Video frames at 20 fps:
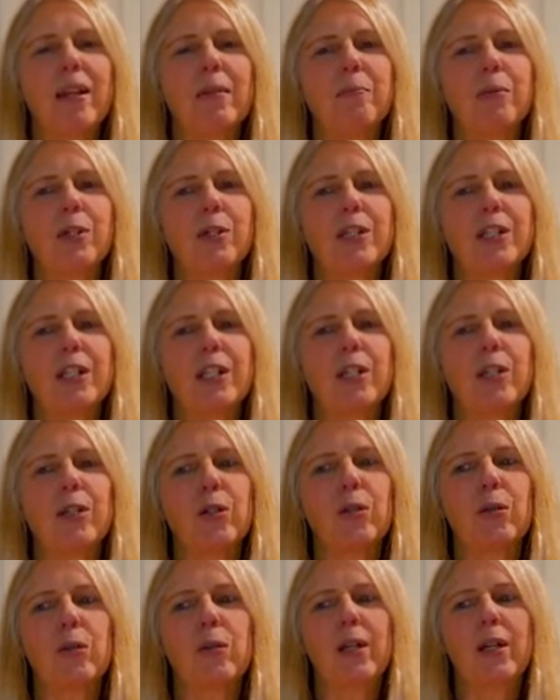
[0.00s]
But
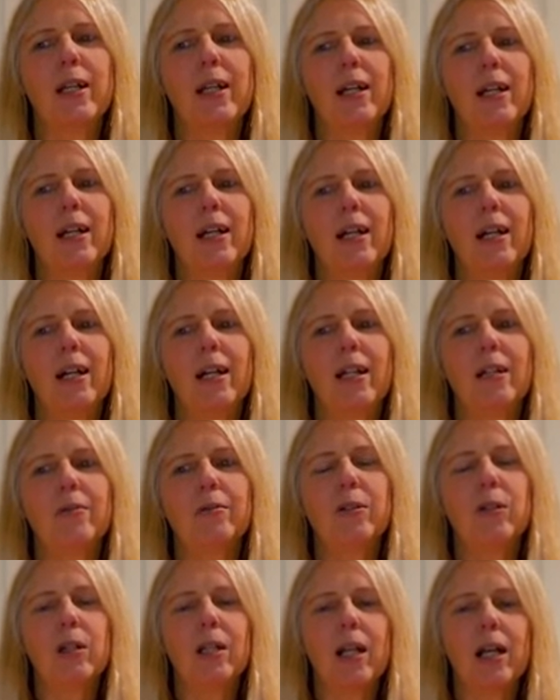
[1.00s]
olive
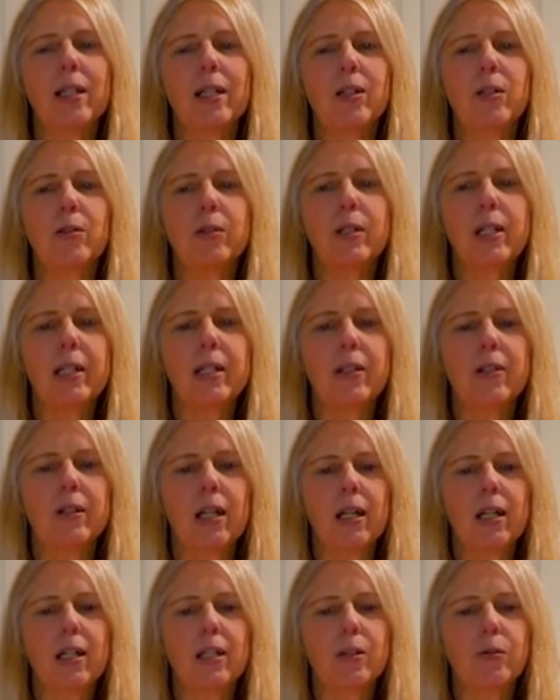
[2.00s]
oil, I know here in
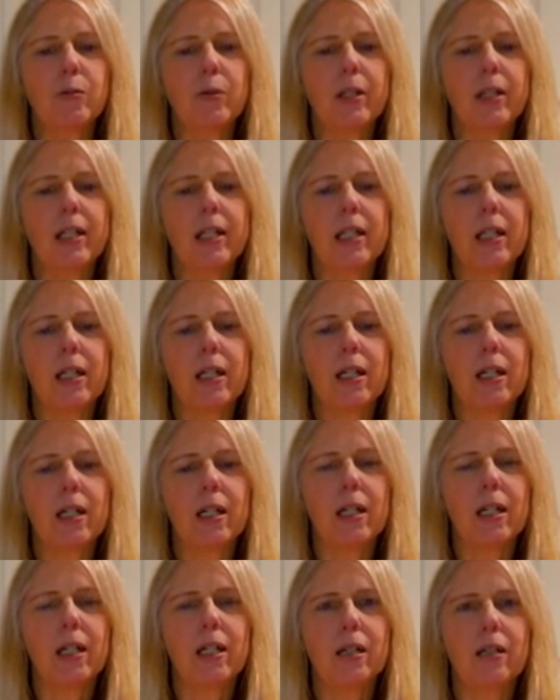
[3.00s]
Ireland we
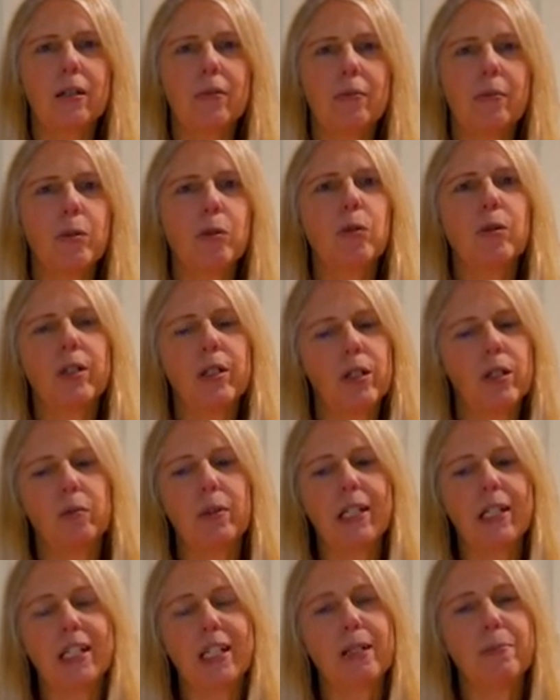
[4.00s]
are more,
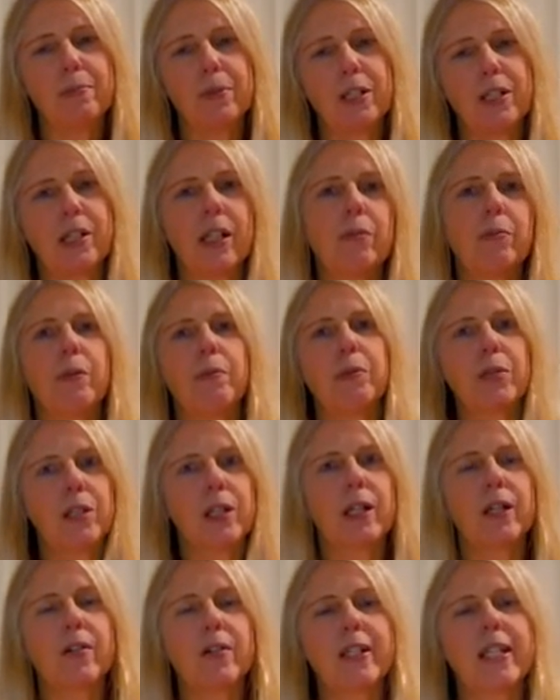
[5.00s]
we dip it and we put it
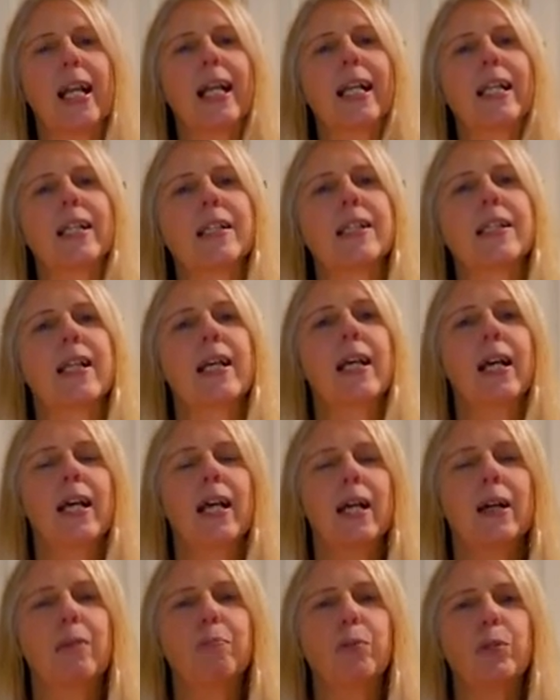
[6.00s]
on our salads.
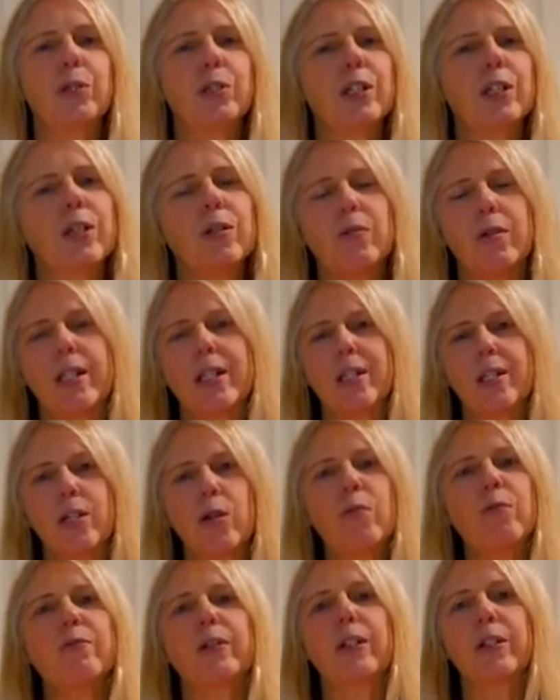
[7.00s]
But it's so
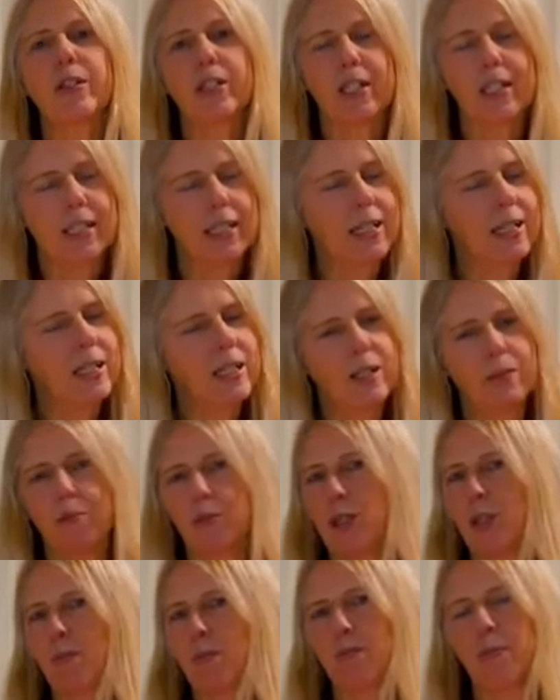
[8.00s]
versatile, it's
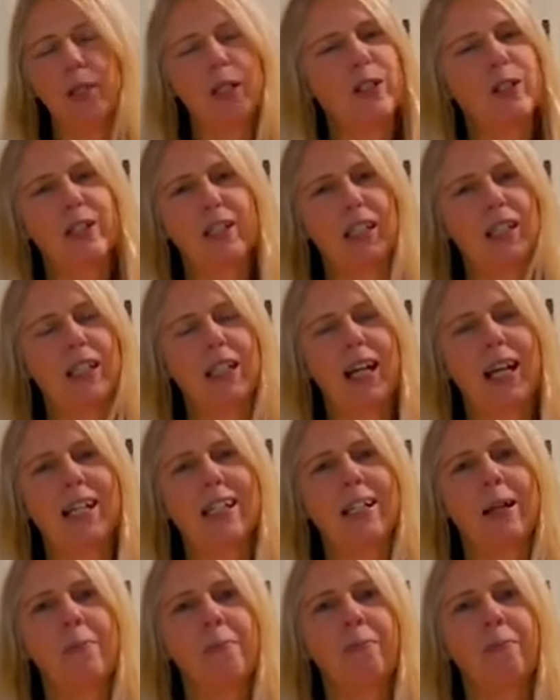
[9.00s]
much bigger than that.